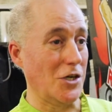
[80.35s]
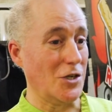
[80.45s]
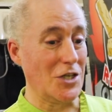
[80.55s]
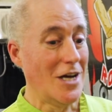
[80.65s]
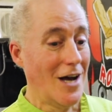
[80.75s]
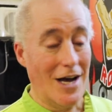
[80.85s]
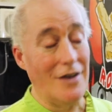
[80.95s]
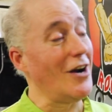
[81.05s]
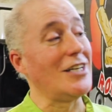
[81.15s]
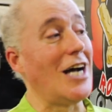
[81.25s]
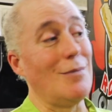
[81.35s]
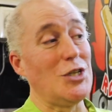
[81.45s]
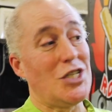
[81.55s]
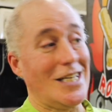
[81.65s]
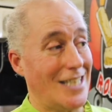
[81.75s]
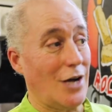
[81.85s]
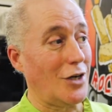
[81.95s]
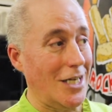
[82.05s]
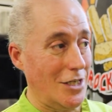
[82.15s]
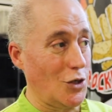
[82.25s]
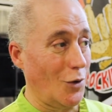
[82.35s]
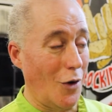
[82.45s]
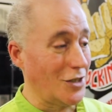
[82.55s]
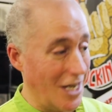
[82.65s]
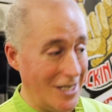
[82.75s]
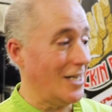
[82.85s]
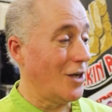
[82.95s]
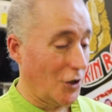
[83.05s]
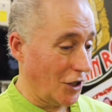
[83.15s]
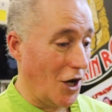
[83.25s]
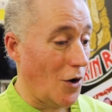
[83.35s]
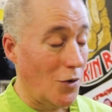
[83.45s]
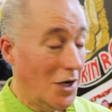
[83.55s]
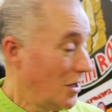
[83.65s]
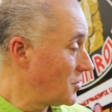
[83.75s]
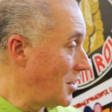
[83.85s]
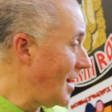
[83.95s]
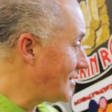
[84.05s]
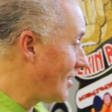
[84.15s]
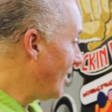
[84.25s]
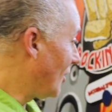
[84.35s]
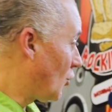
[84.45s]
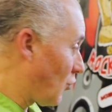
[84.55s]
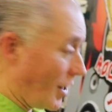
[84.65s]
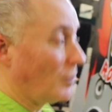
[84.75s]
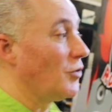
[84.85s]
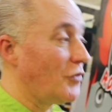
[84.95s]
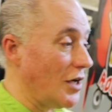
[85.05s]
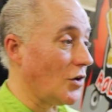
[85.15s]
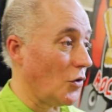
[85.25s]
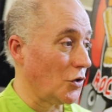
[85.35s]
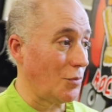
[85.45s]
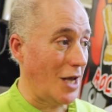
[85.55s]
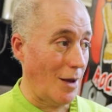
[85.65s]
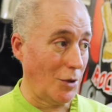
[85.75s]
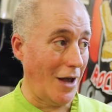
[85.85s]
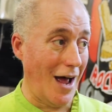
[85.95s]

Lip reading: years, I never had time to sit down and eat, so it always had to eat on the go. So that's an incredible vehicle to be able to